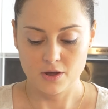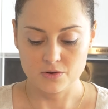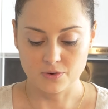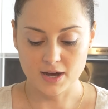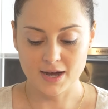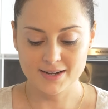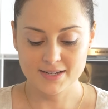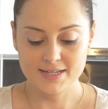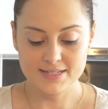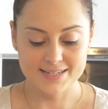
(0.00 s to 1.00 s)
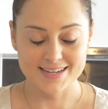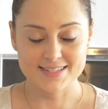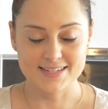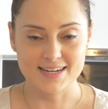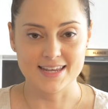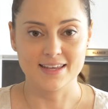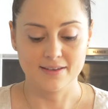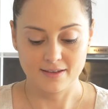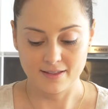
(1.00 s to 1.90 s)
your gut, destiny,